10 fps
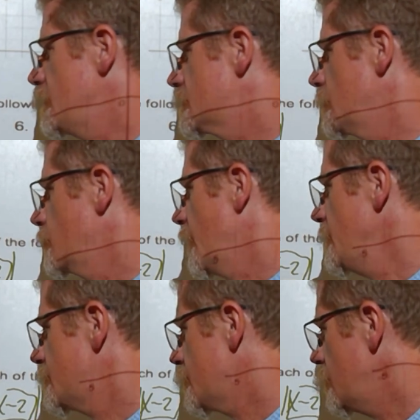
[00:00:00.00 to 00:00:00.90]
So
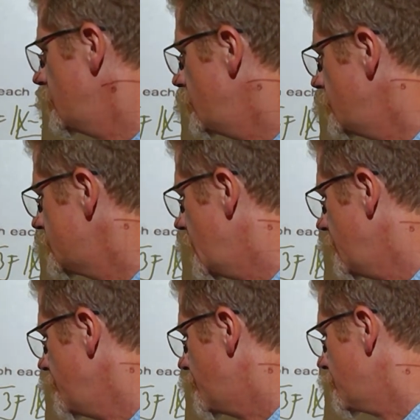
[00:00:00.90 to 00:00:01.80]
right 2,
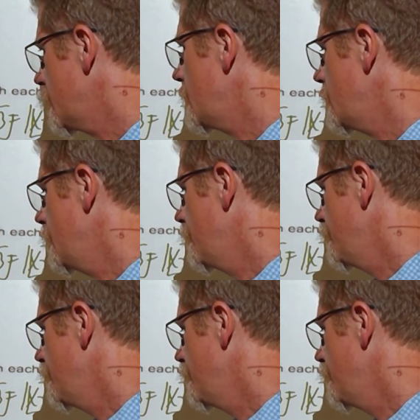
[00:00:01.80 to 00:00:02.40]
down 3